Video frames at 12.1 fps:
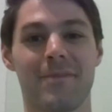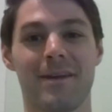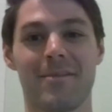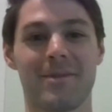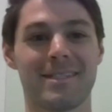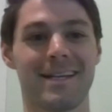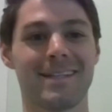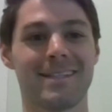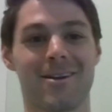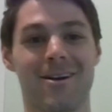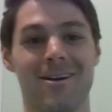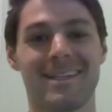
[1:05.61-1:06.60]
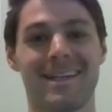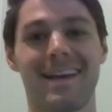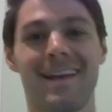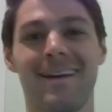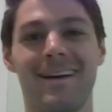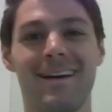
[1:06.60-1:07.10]
I'm excited to talk today.
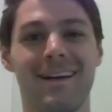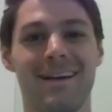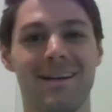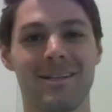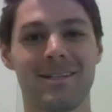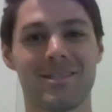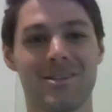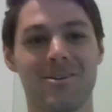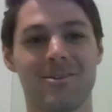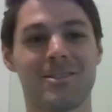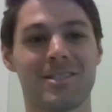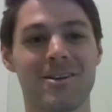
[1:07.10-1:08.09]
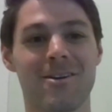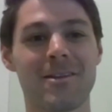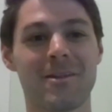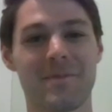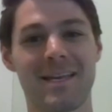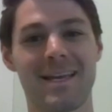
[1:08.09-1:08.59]
So, to start at
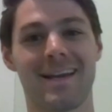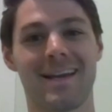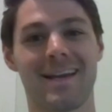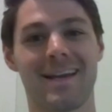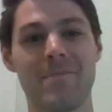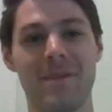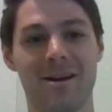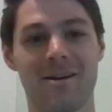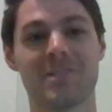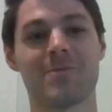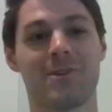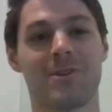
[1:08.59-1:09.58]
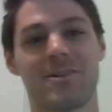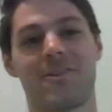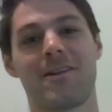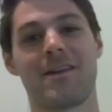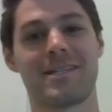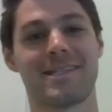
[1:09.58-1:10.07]
the beginning, my parents were
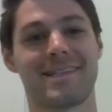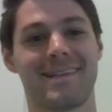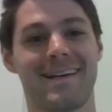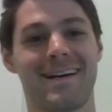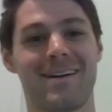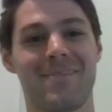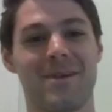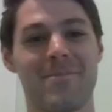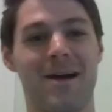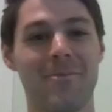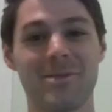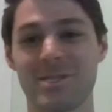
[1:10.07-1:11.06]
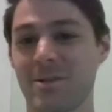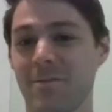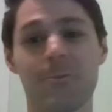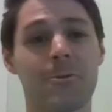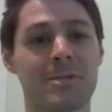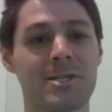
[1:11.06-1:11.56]
attorneys. My mom was a
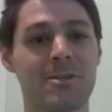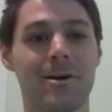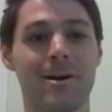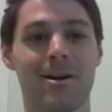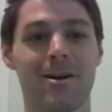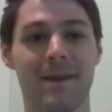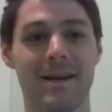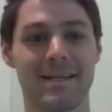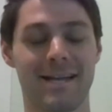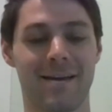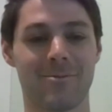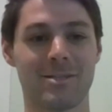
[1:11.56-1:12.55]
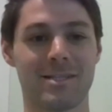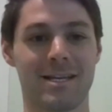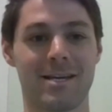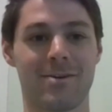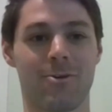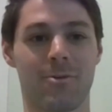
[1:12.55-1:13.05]
divorce lawyer, my dad was
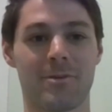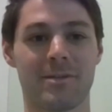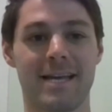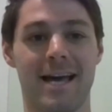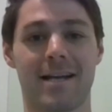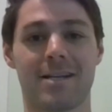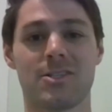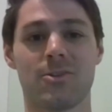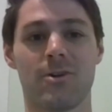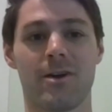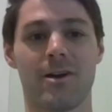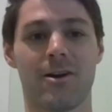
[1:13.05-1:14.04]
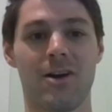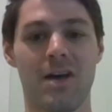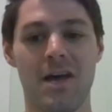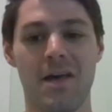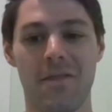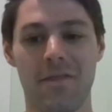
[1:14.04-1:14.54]
a corporate tax lawyer.
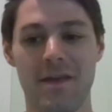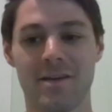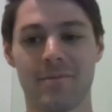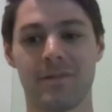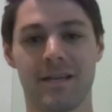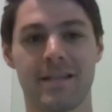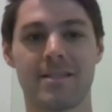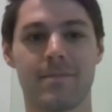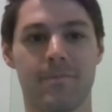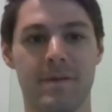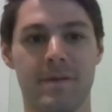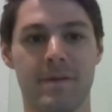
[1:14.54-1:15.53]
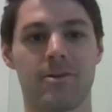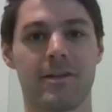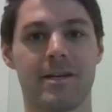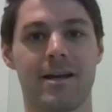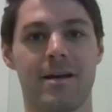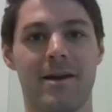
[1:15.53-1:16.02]
They complained
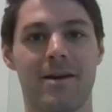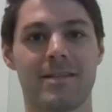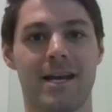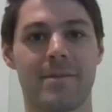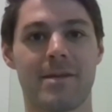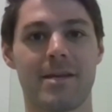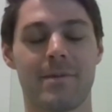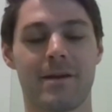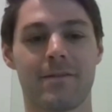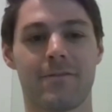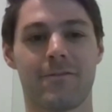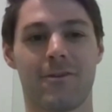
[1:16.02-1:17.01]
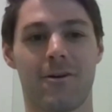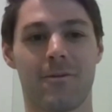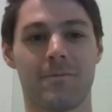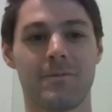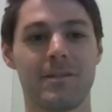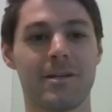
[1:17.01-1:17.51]
bitterly about timekeeping
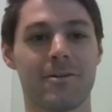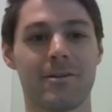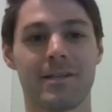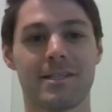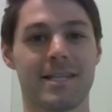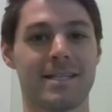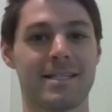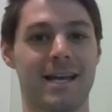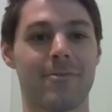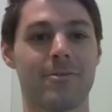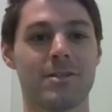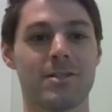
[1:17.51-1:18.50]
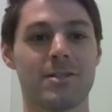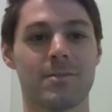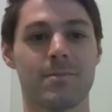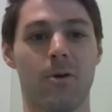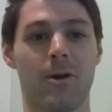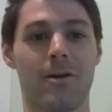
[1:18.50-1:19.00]
for literally since I was
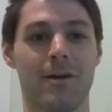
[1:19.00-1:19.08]
born.